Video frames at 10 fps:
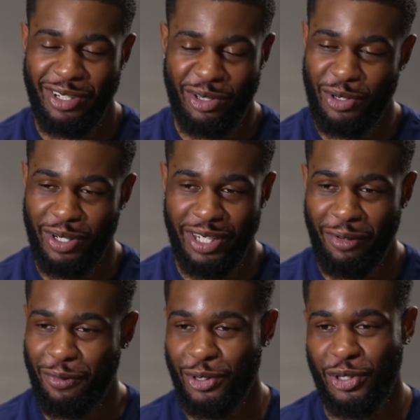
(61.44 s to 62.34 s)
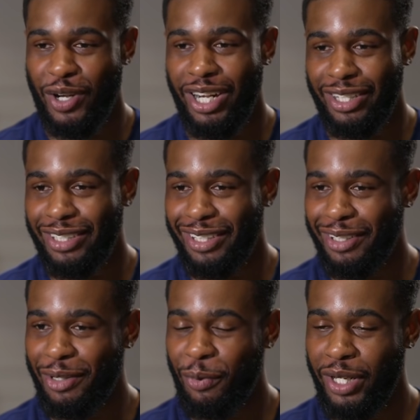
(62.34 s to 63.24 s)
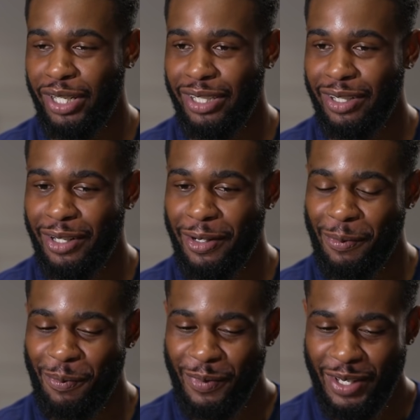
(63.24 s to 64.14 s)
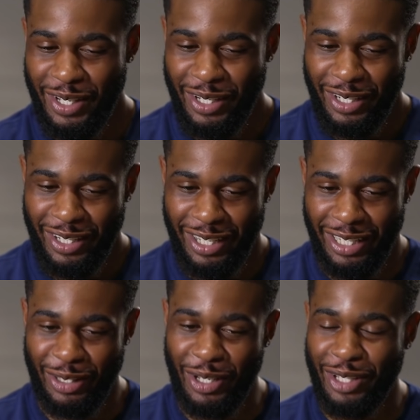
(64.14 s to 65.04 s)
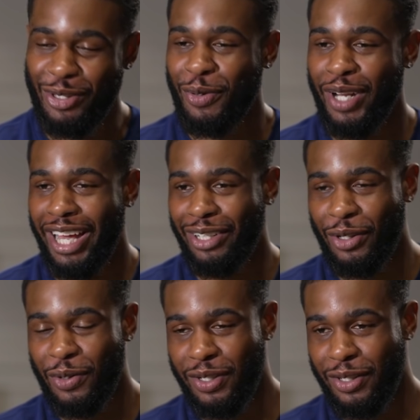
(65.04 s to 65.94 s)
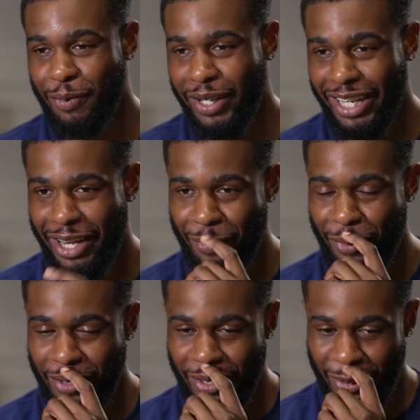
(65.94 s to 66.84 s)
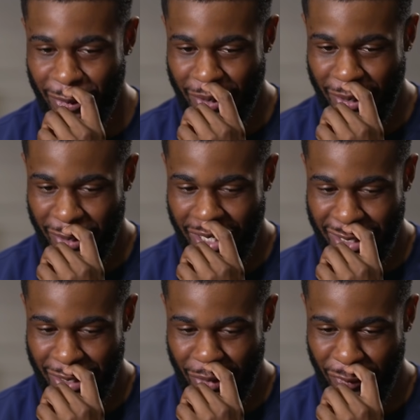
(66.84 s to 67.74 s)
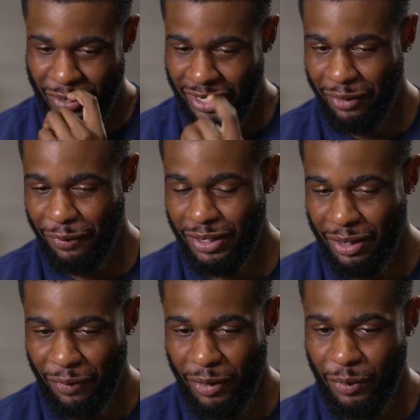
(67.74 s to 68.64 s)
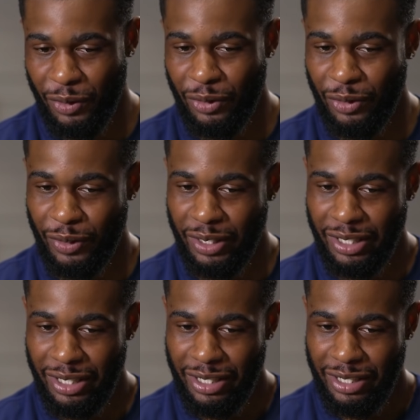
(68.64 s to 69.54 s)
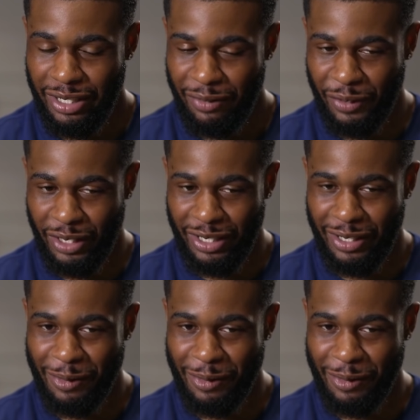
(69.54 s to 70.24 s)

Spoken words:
I just took a left foot strike, and it went in. I do want to add goals into my game, and so that's obviously definitely something I want to do, and I think